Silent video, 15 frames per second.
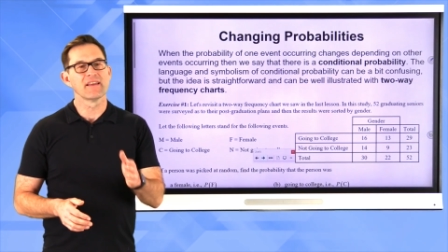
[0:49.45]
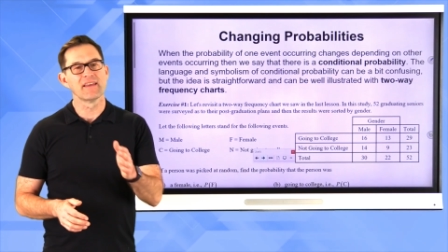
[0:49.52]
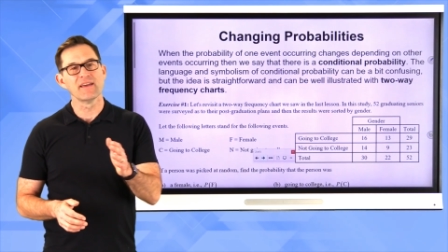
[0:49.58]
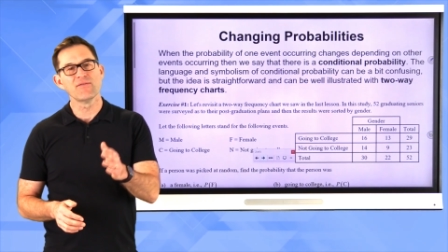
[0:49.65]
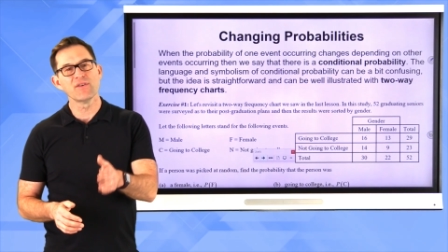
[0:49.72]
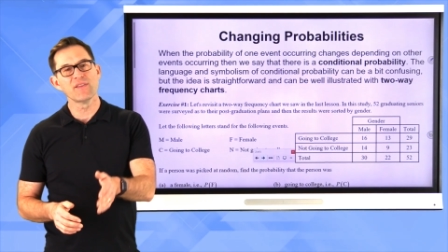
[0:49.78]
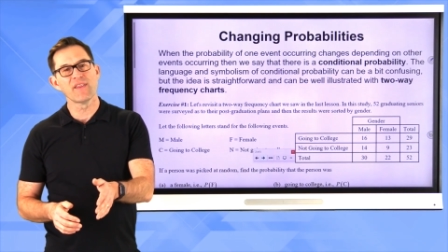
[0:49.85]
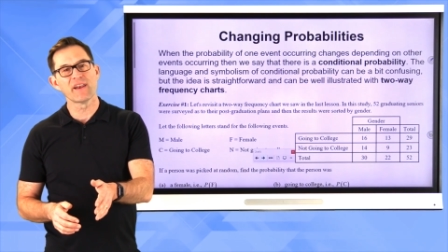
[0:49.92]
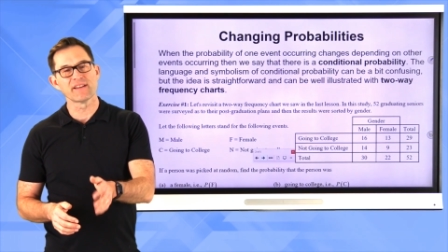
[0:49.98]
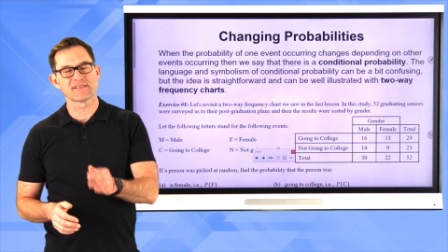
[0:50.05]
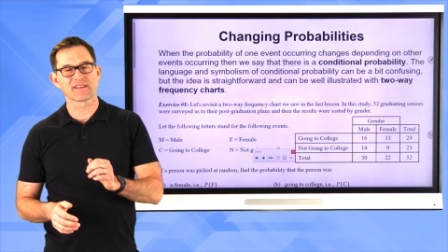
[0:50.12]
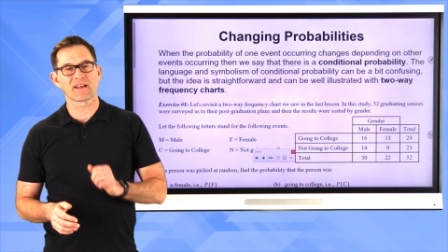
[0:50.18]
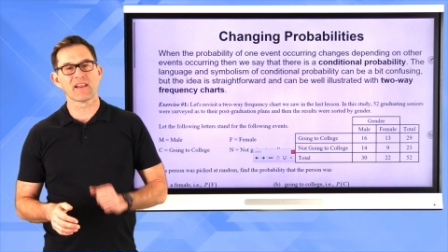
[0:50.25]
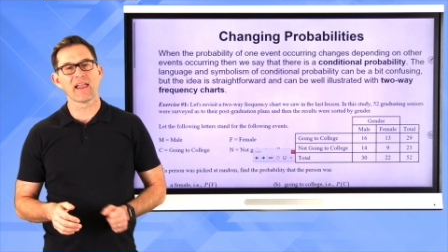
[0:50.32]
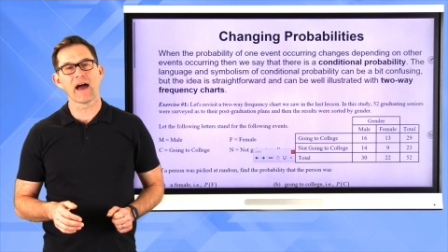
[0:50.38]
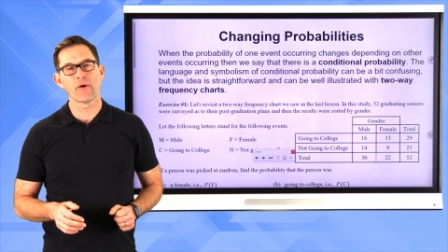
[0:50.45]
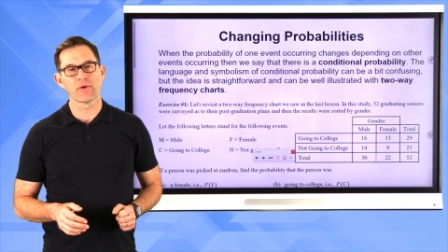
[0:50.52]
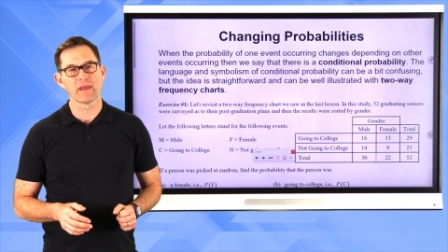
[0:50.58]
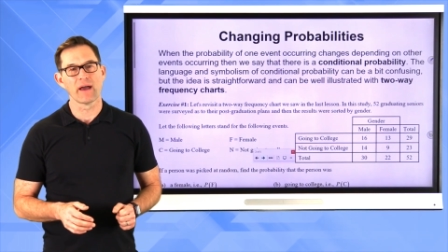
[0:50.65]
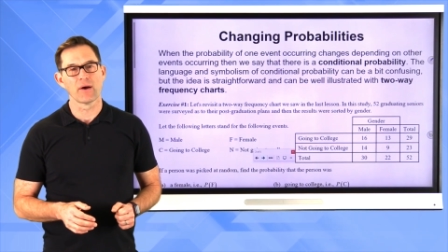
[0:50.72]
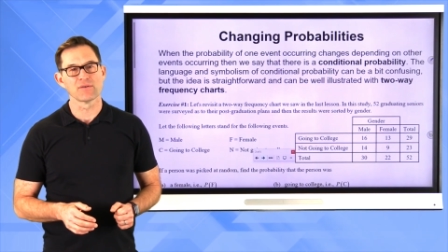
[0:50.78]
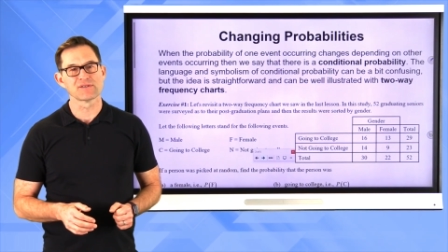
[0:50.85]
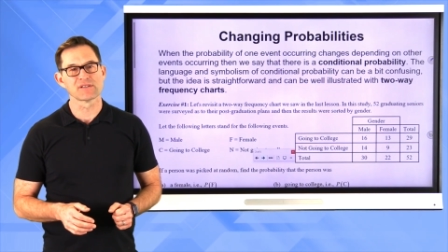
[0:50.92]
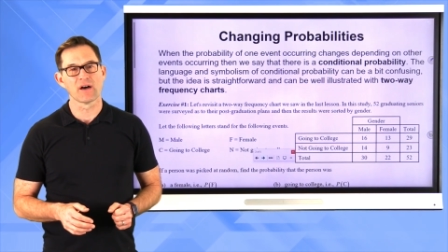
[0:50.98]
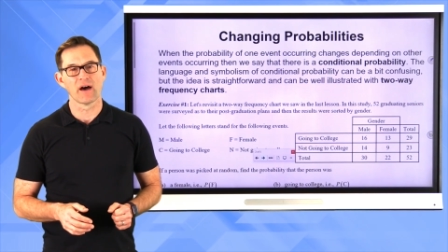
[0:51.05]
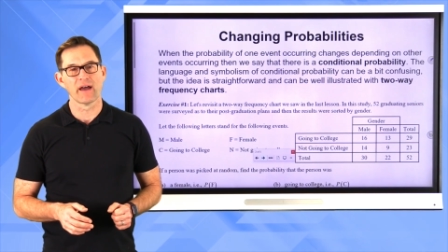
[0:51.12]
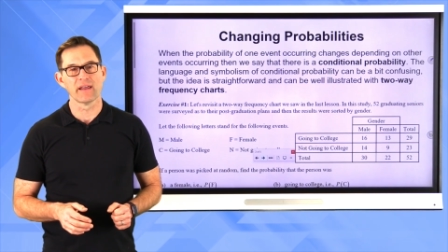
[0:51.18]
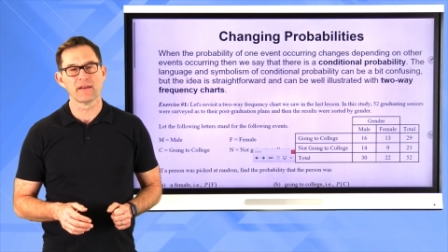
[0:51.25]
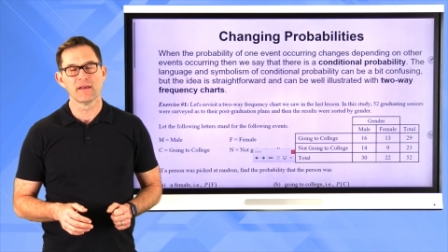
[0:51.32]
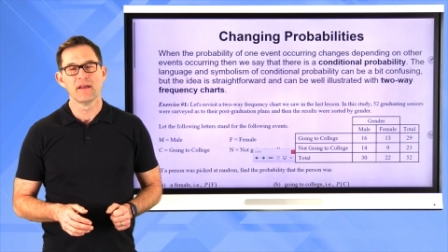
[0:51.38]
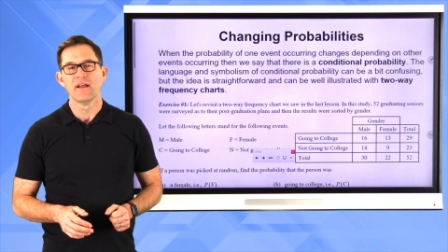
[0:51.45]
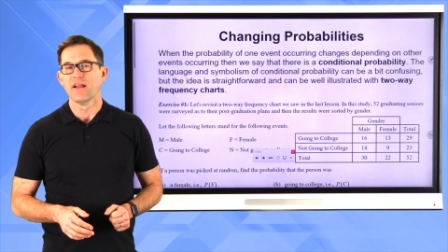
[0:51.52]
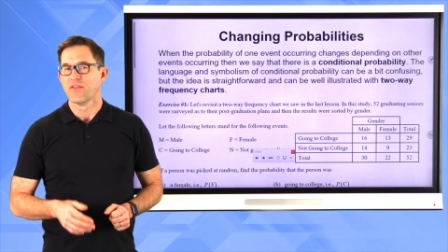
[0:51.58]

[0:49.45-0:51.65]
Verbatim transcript: given that it's cloudy outside.